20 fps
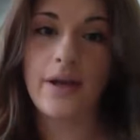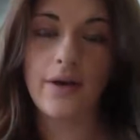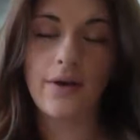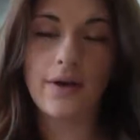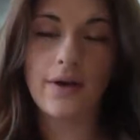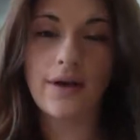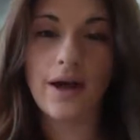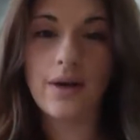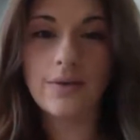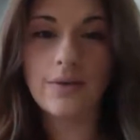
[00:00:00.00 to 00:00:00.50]

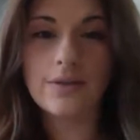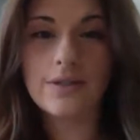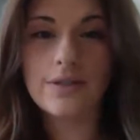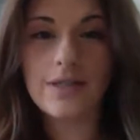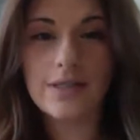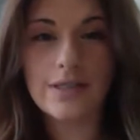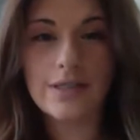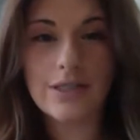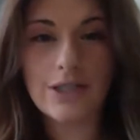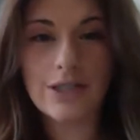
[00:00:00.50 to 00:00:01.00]
right now
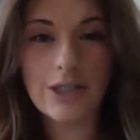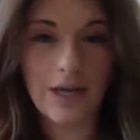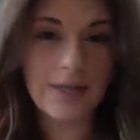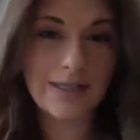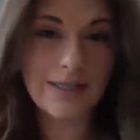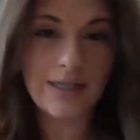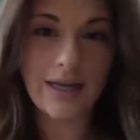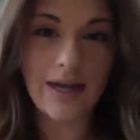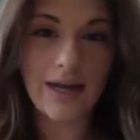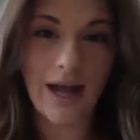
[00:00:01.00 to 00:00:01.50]
doesn't
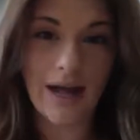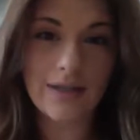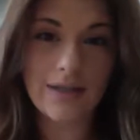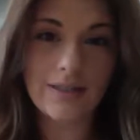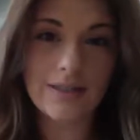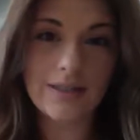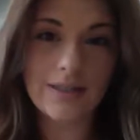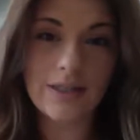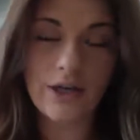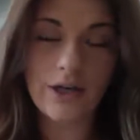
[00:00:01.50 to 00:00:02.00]
just
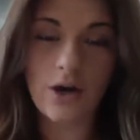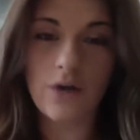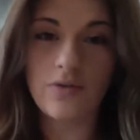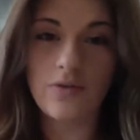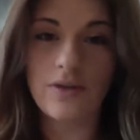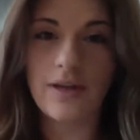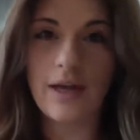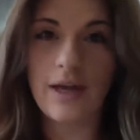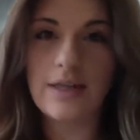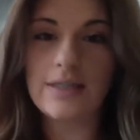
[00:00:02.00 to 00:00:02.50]
connect to
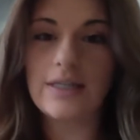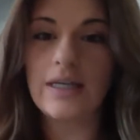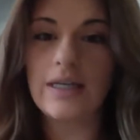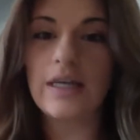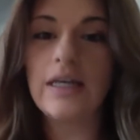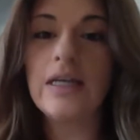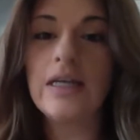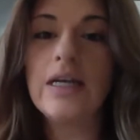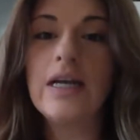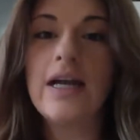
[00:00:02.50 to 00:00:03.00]

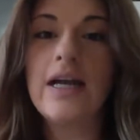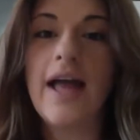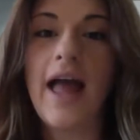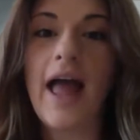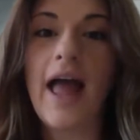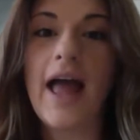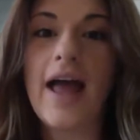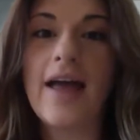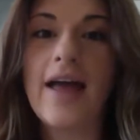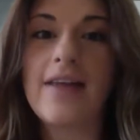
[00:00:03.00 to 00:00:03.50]
COVID-19.
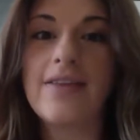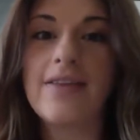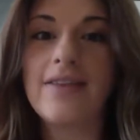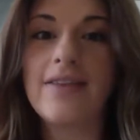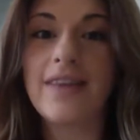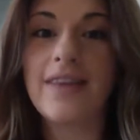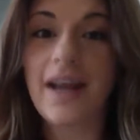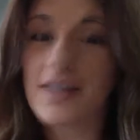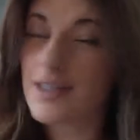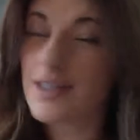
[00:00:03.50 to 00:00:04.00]
And
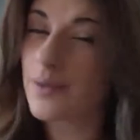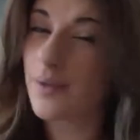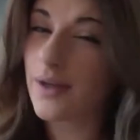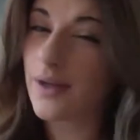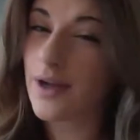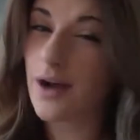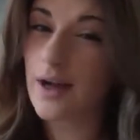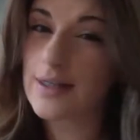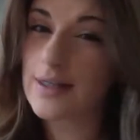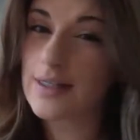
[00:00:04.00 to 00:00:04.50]
that's a really
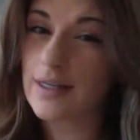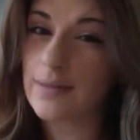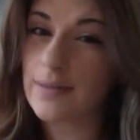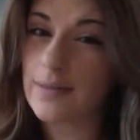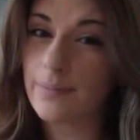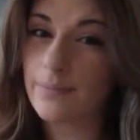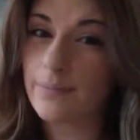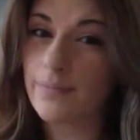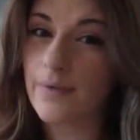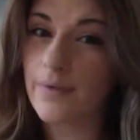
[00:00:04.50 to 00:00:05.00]

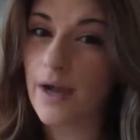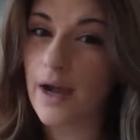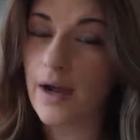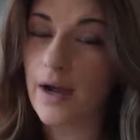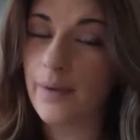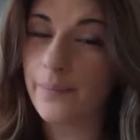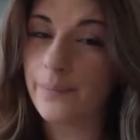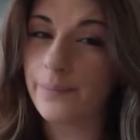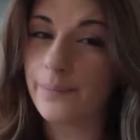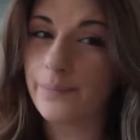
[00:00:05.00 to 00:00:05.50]
awesome
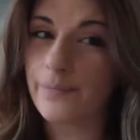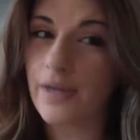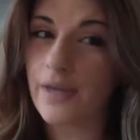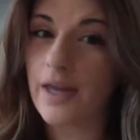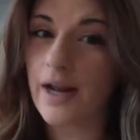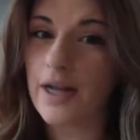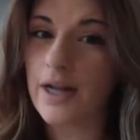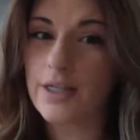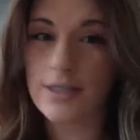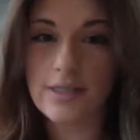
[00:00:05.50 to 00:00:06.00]

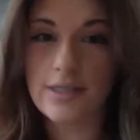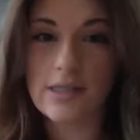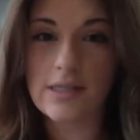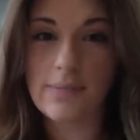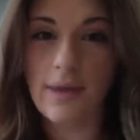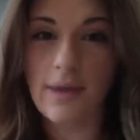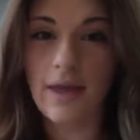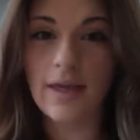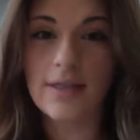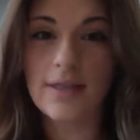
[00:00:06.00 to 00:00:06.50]
connection to
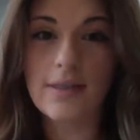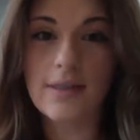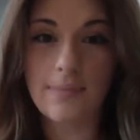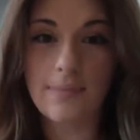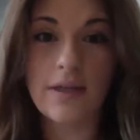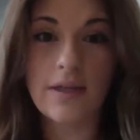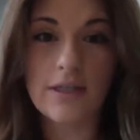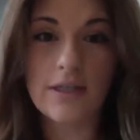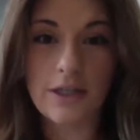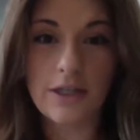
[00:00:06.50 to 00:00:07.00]
make and
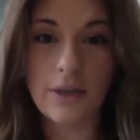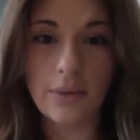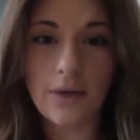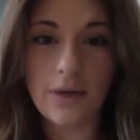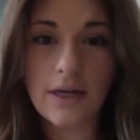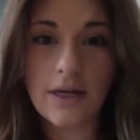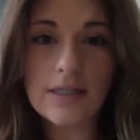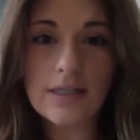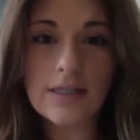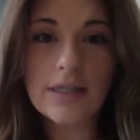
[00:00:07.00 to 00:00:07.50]
something to
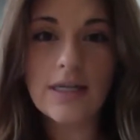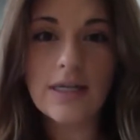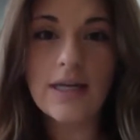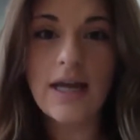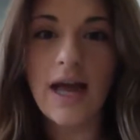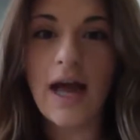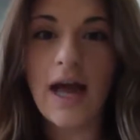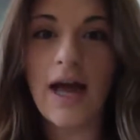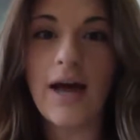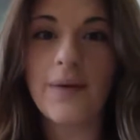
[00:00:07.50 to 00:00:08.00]
notice,
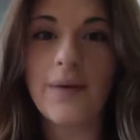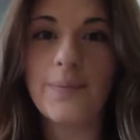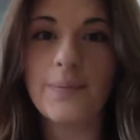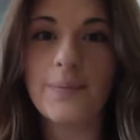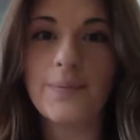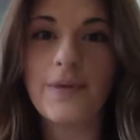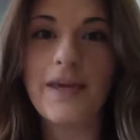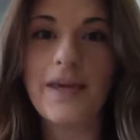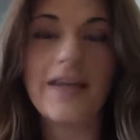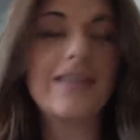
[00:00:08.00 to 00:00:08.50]

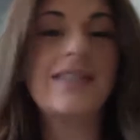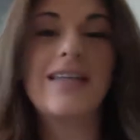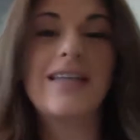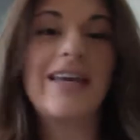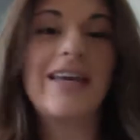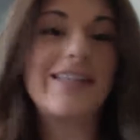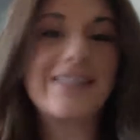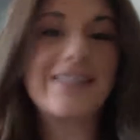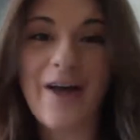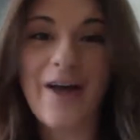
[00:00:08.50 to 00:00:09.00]
because
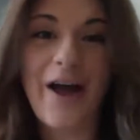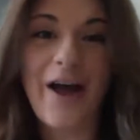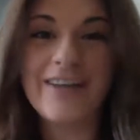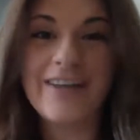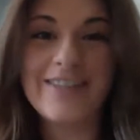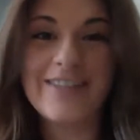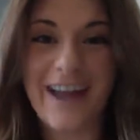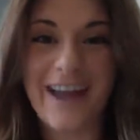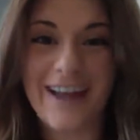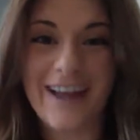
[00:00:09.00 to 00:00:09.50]
it's
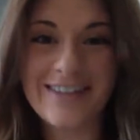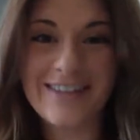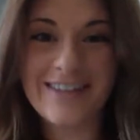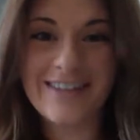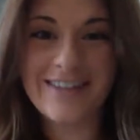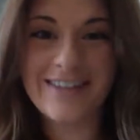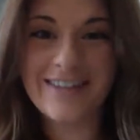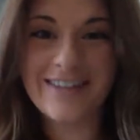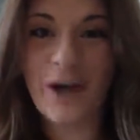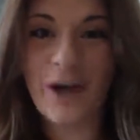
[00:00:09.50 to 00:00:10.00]
not
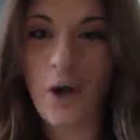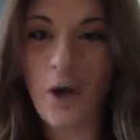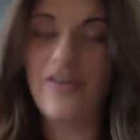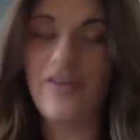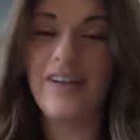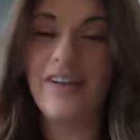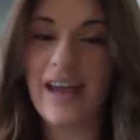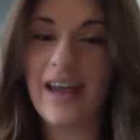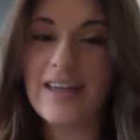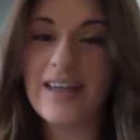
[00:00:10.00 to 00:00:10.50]
just
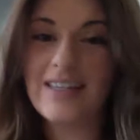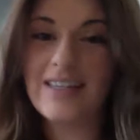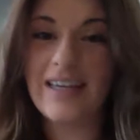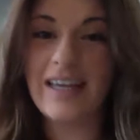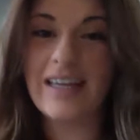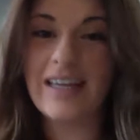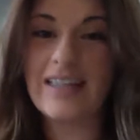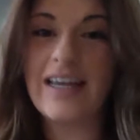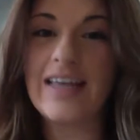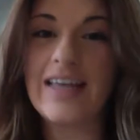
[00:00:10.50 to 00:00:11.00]

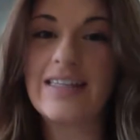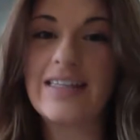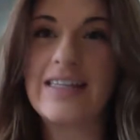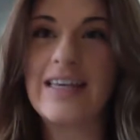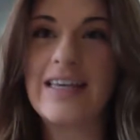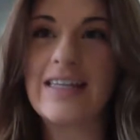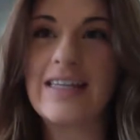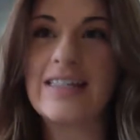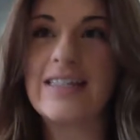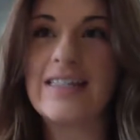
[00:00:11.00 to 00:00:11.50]
COVID-19. It's
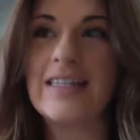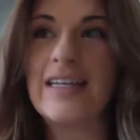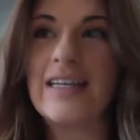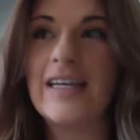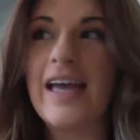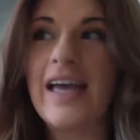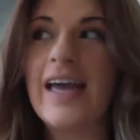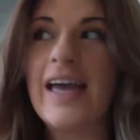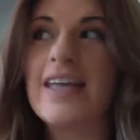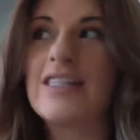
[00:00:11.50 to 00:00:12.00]
this
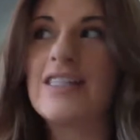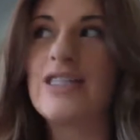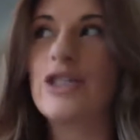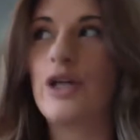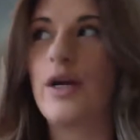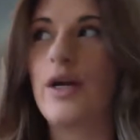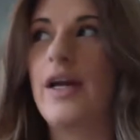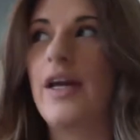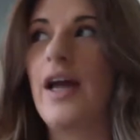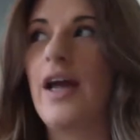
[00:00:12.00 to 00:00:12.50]

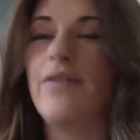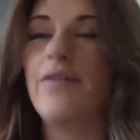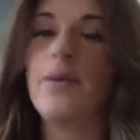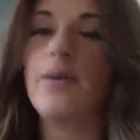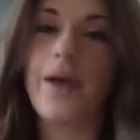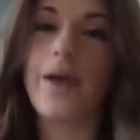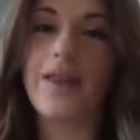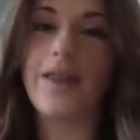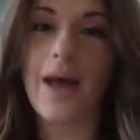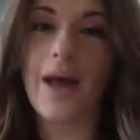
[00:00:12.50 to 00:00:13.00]
history of the
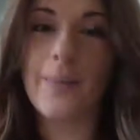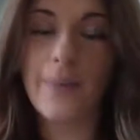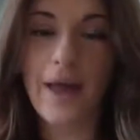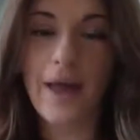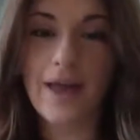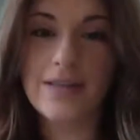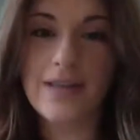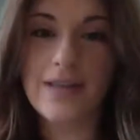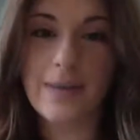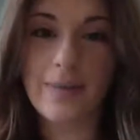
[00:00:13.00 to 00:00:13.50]
way that
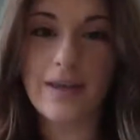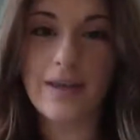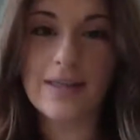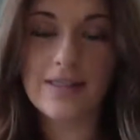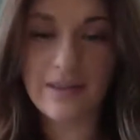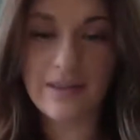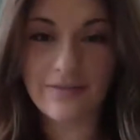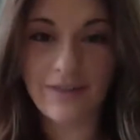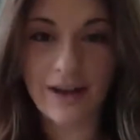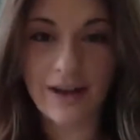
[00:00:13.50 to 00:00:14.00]
pandemics
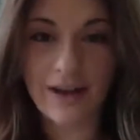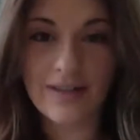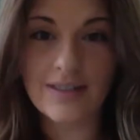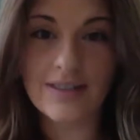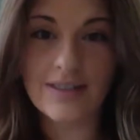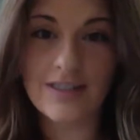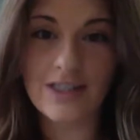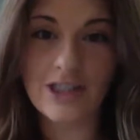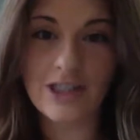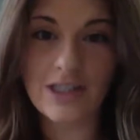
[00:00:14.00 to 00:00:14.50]
affect
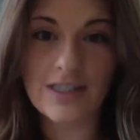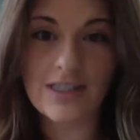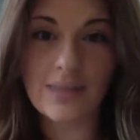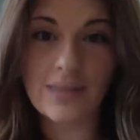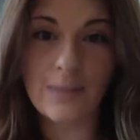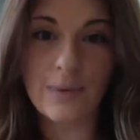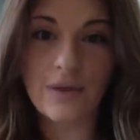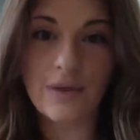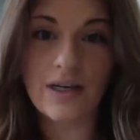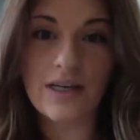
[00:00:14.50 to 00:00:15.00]
Indigenous
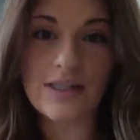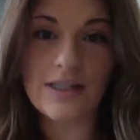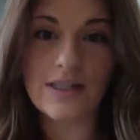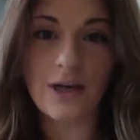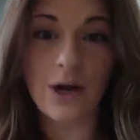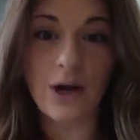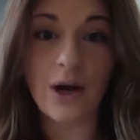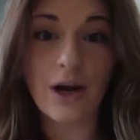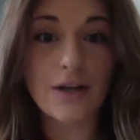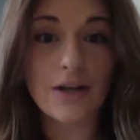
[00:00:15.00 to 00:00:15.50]
communities in
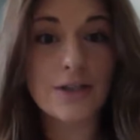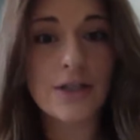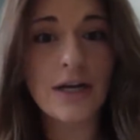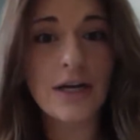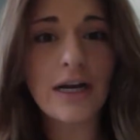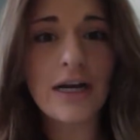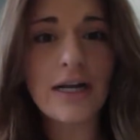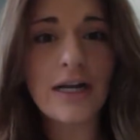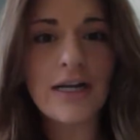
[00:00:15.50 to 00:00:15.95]
our country.